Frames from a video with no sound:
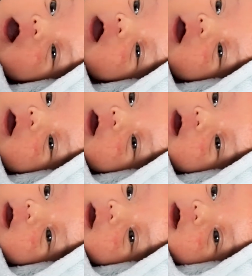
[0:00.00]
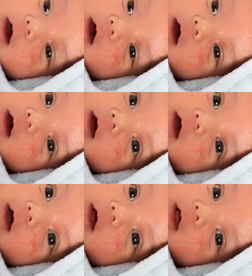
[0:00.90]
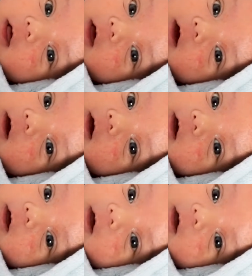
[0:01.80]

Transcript: No one is speaking in this clip.